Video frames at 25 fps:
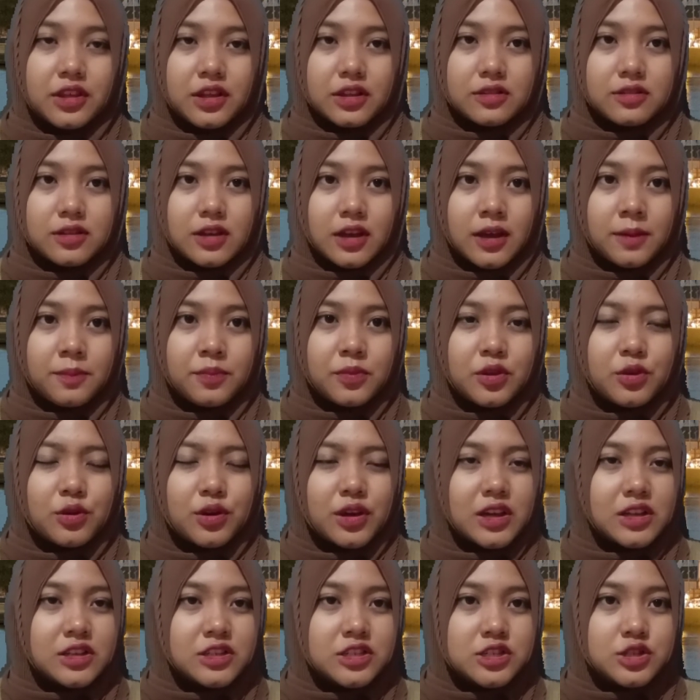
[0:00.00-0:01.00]
you can just
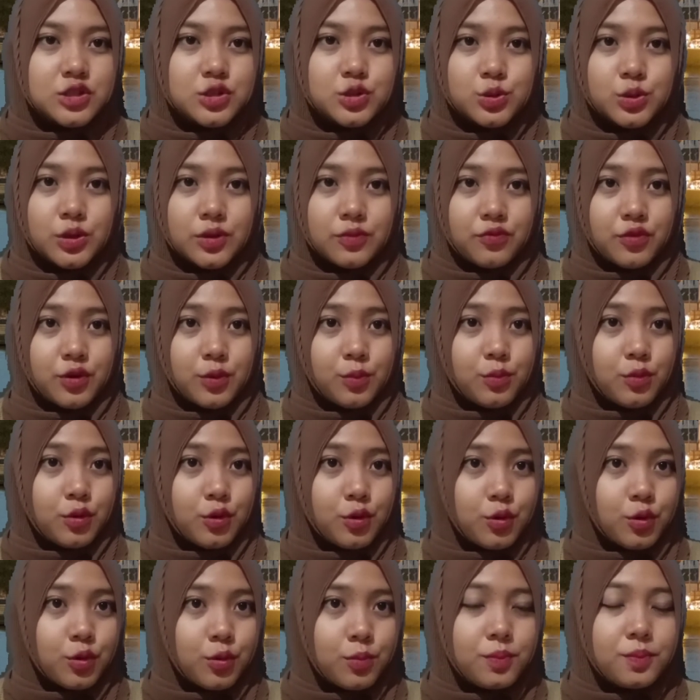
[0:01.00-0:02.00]
do it from home.
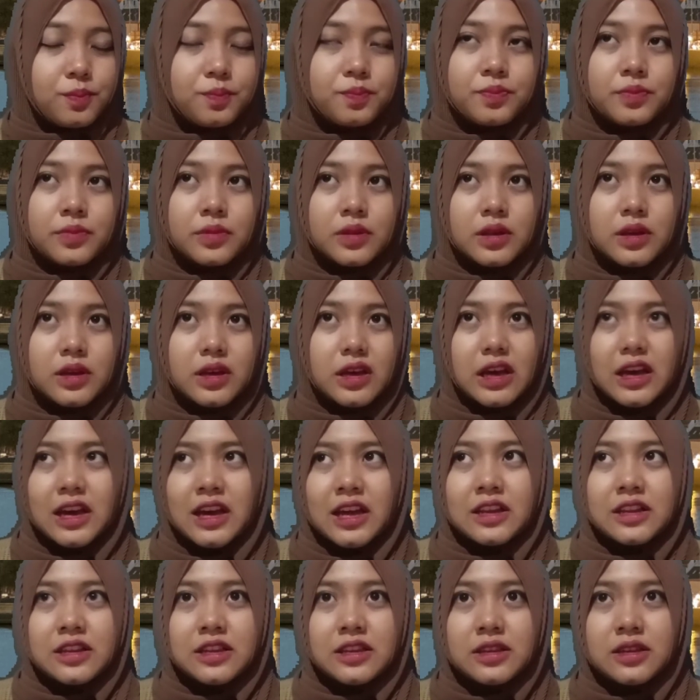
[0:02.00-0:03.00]
And
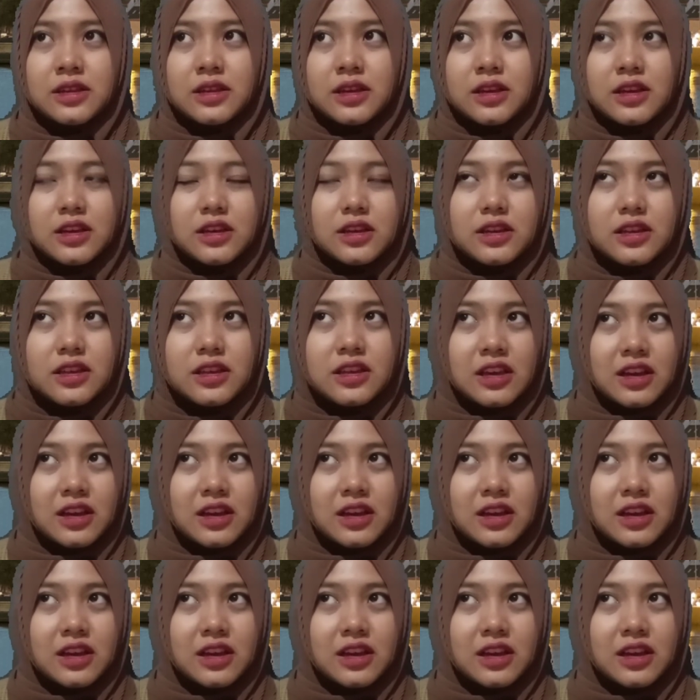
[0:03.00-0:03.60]
yeah,